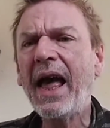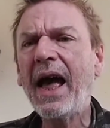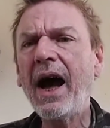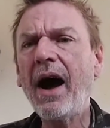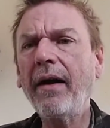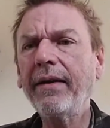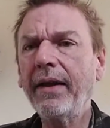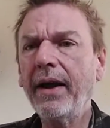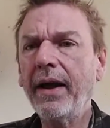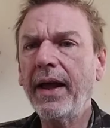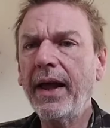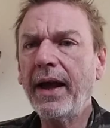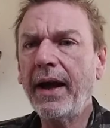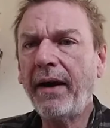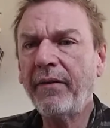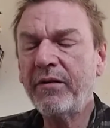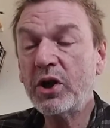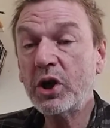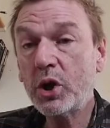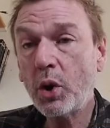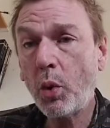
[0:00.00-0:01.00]
I've
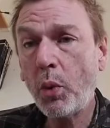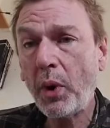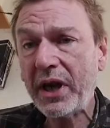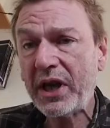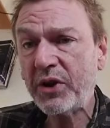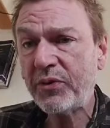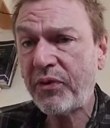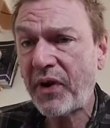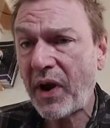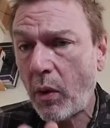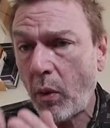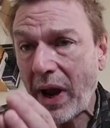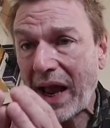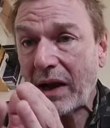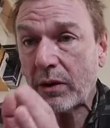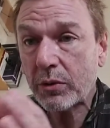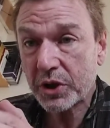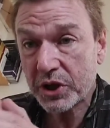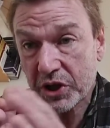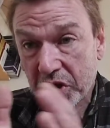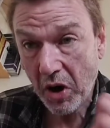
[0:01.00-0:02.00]
just always felt
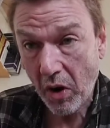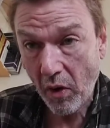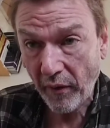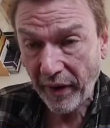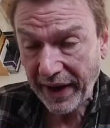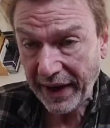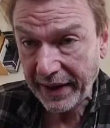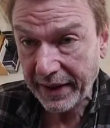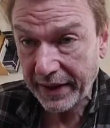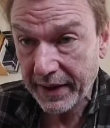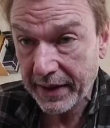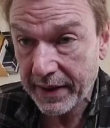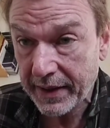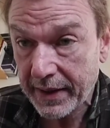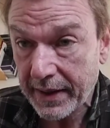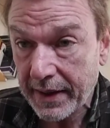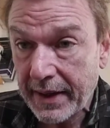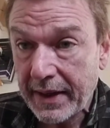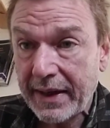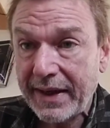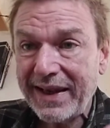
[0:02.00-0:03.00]
outside.
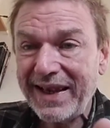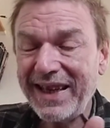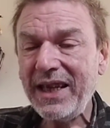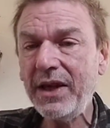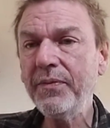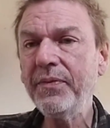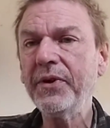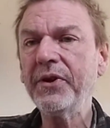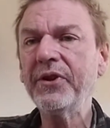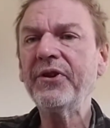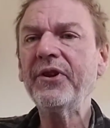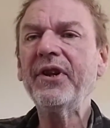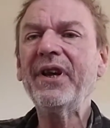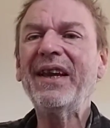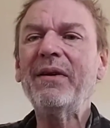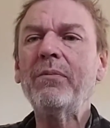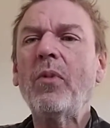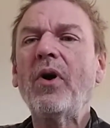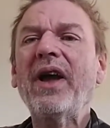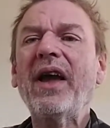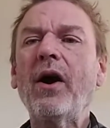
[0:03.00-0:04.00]
Even
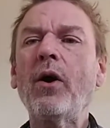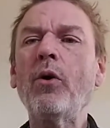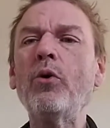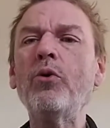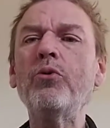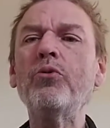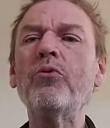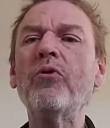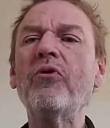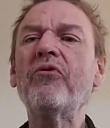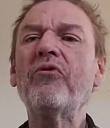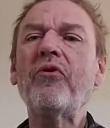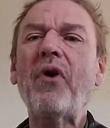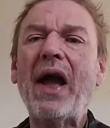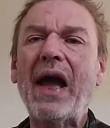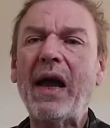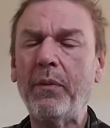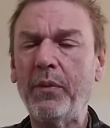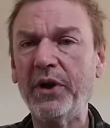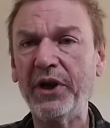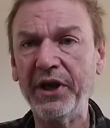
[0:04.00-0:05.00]
in my own
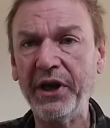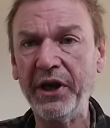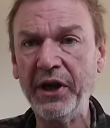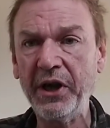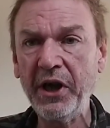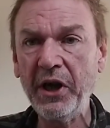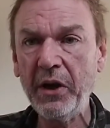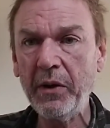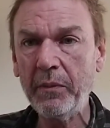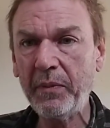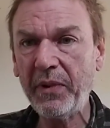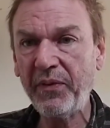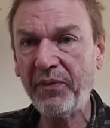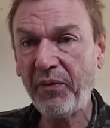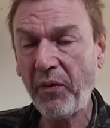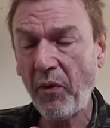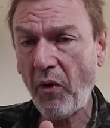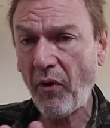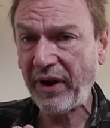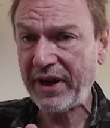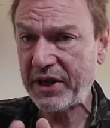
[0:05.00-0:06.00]
family,
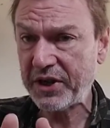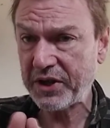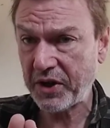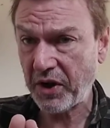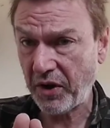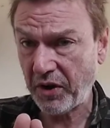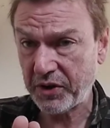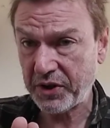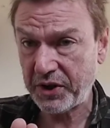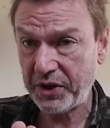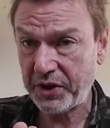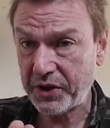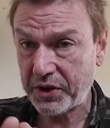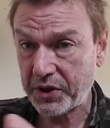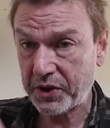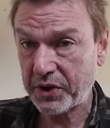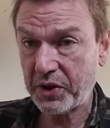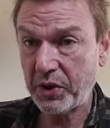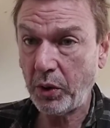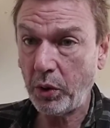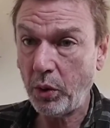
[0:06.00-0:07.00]
before I started
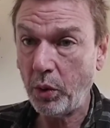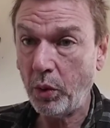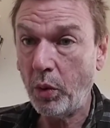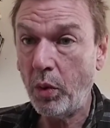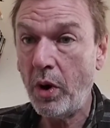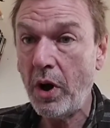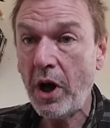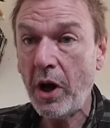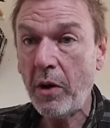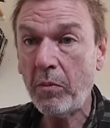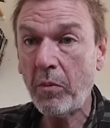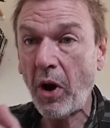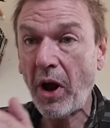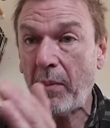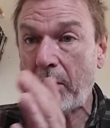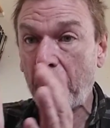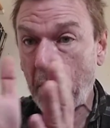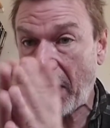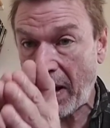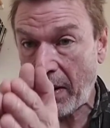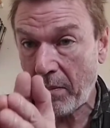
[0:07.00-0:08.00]
school, my
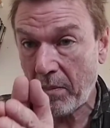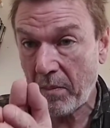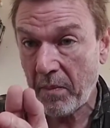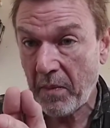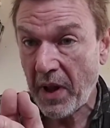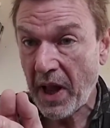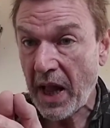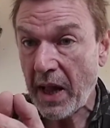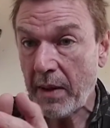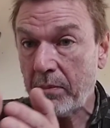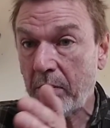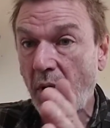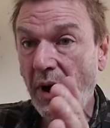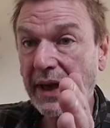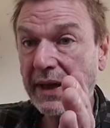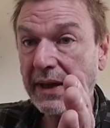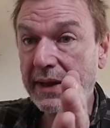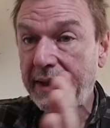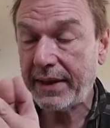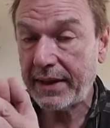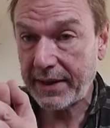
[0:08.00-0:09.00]
mum,
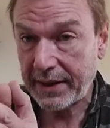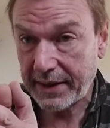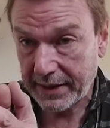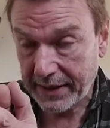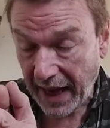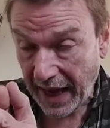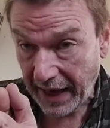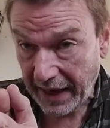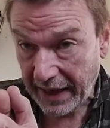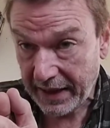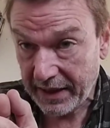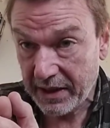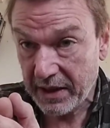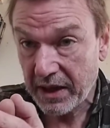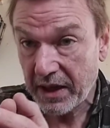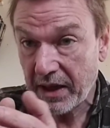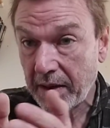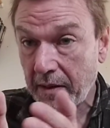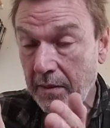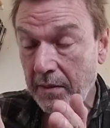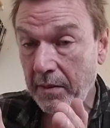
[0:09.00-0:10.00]
my dad,
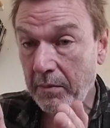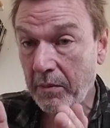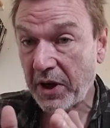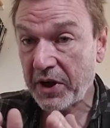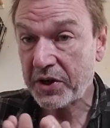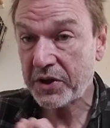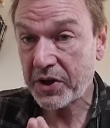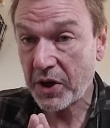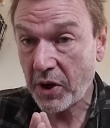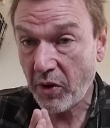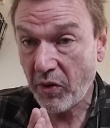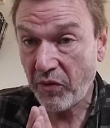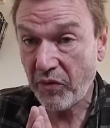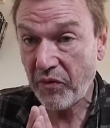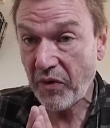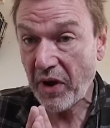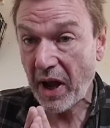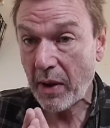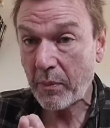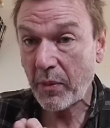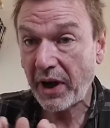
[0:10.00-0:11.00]
myself,
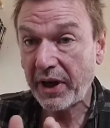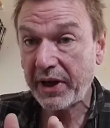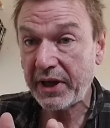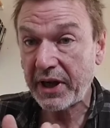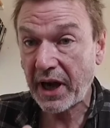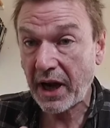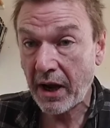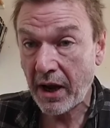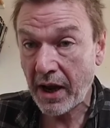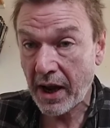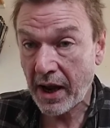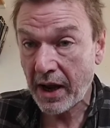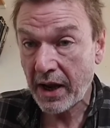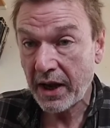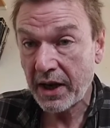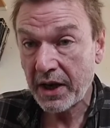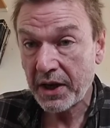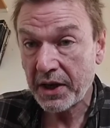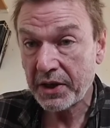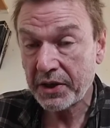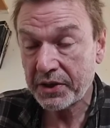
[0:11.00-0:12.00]
and my younger
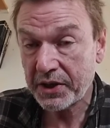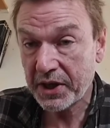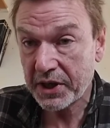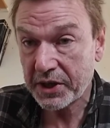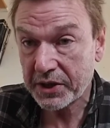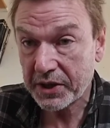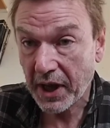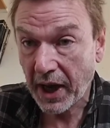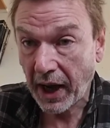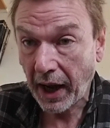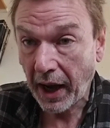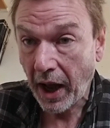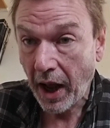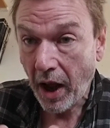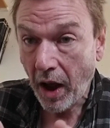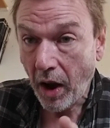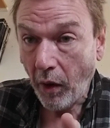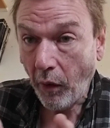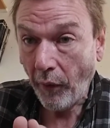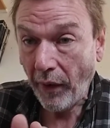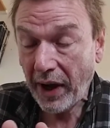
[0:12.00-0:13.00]
sister,
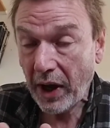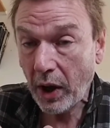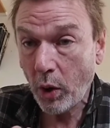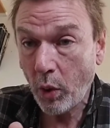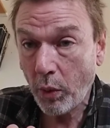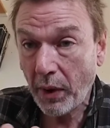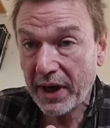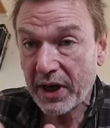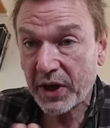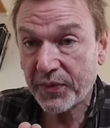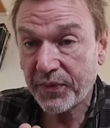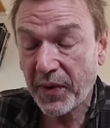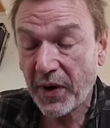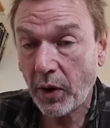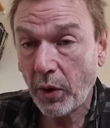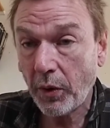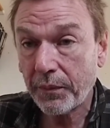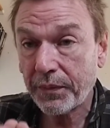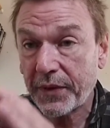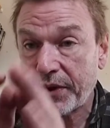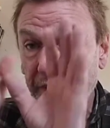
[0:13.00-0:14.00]
I always
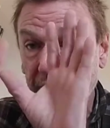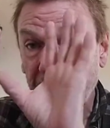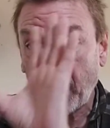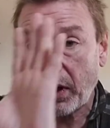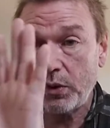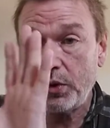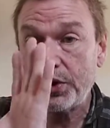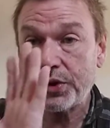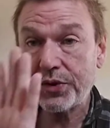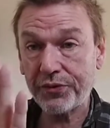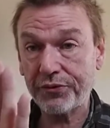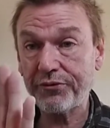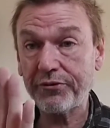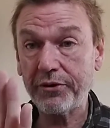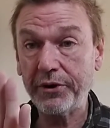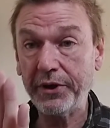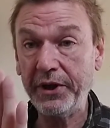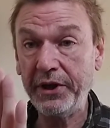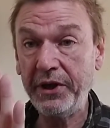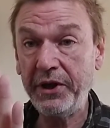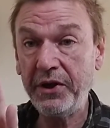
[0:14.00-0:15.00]
felt that those
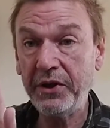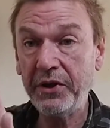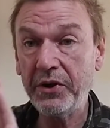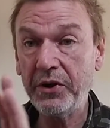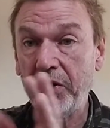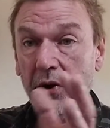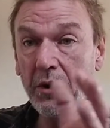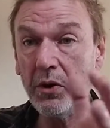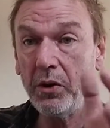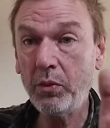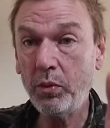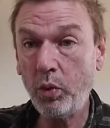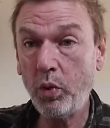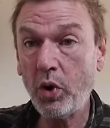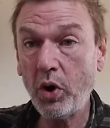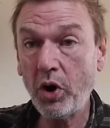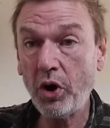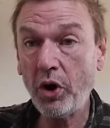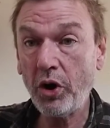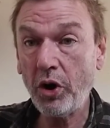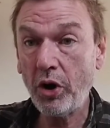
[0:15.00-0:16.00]
three
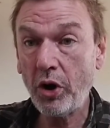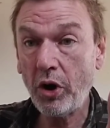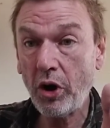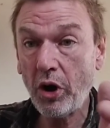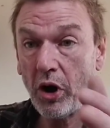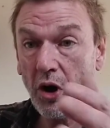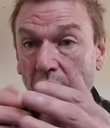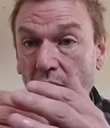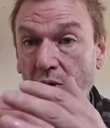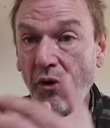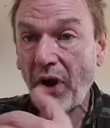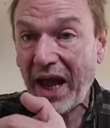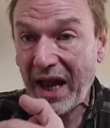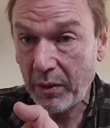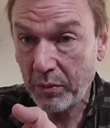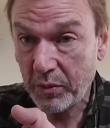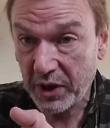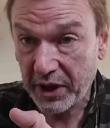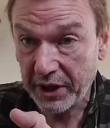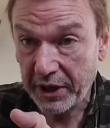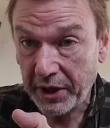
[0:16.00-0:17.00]
were a
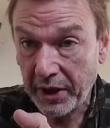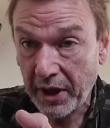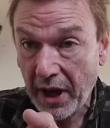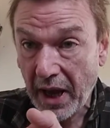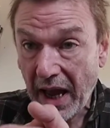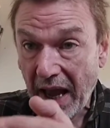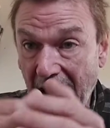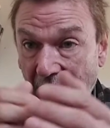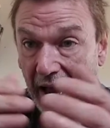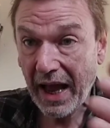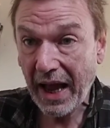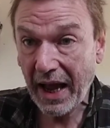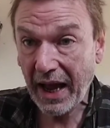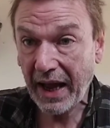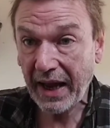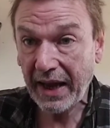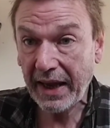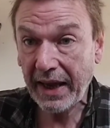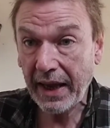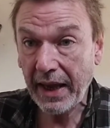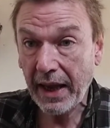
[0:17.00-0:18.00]
family,
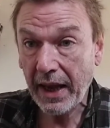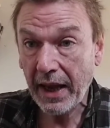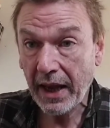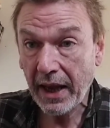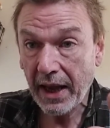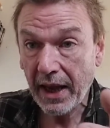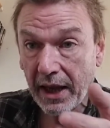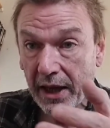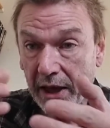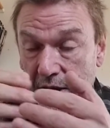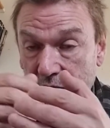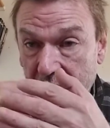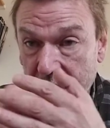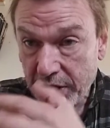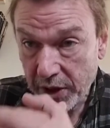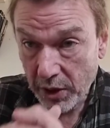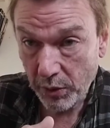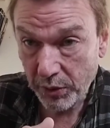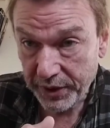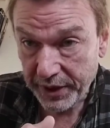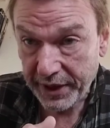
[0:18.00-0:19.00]
a
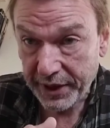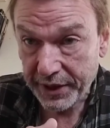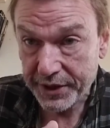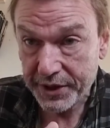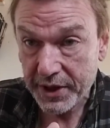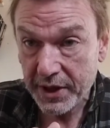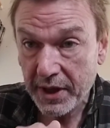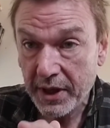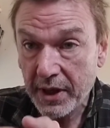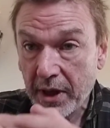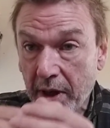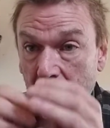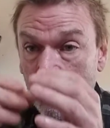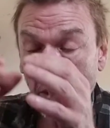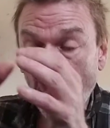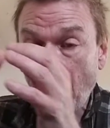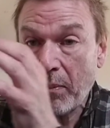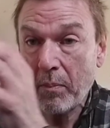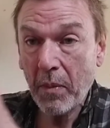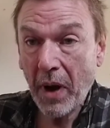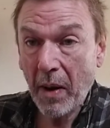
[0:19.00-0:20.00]
unit.
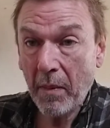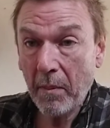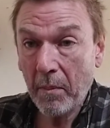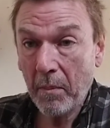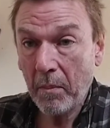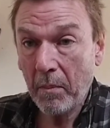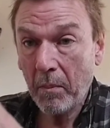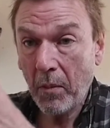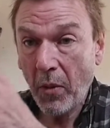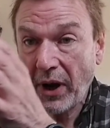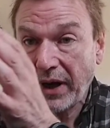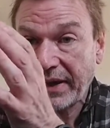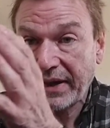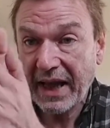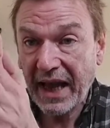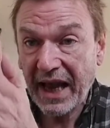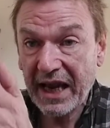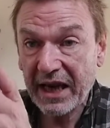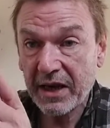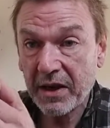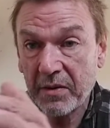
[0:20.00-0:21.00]
My mum, my
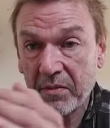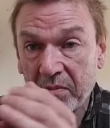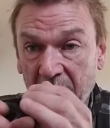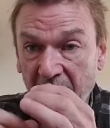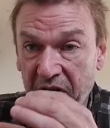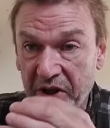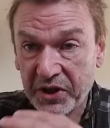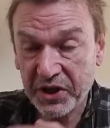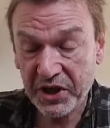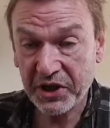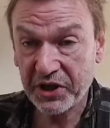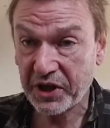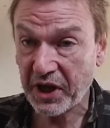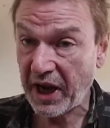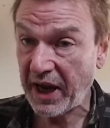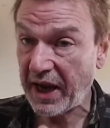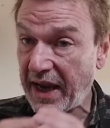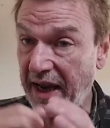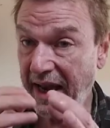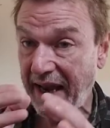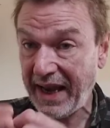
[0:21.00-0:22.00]
dad, my
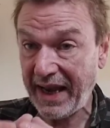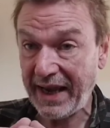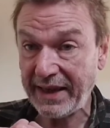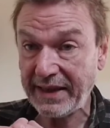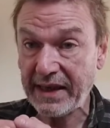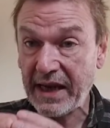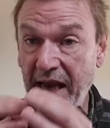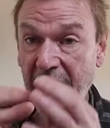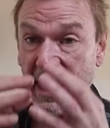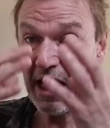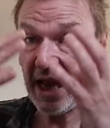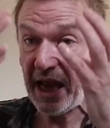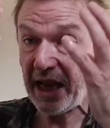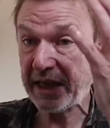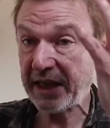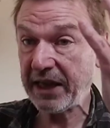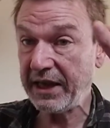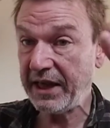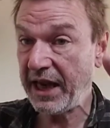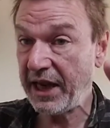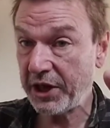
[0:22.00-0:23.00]
sister had a
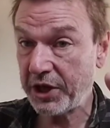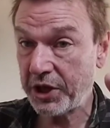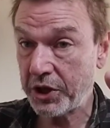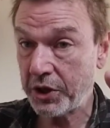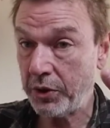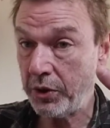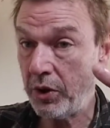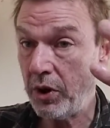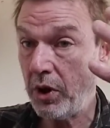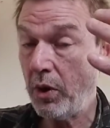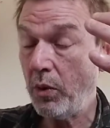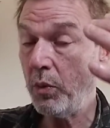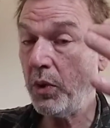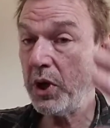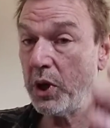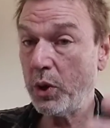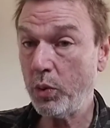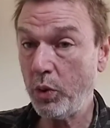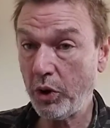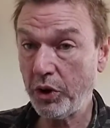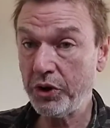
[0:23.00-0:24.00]
connection
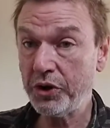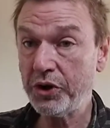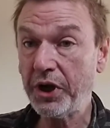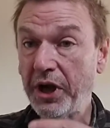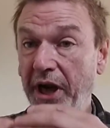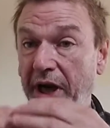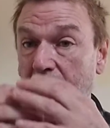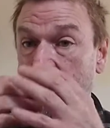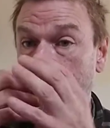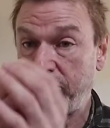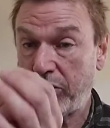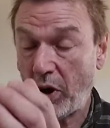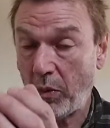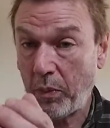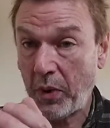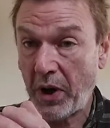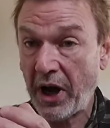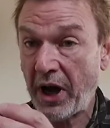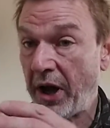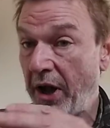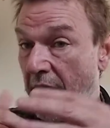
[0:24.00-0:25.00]
which was a
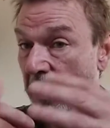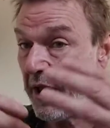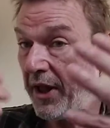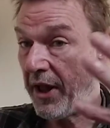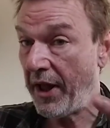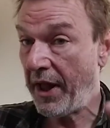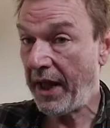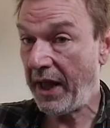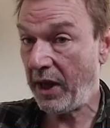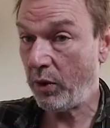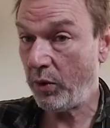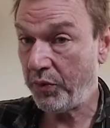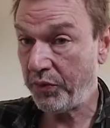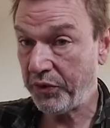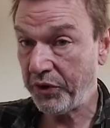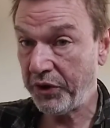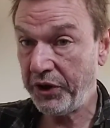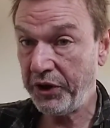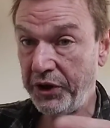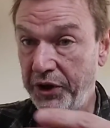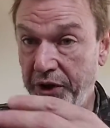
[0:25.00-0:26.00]
proper,
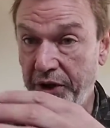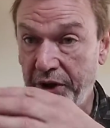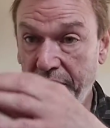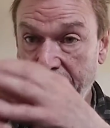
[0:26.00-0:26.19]
healthy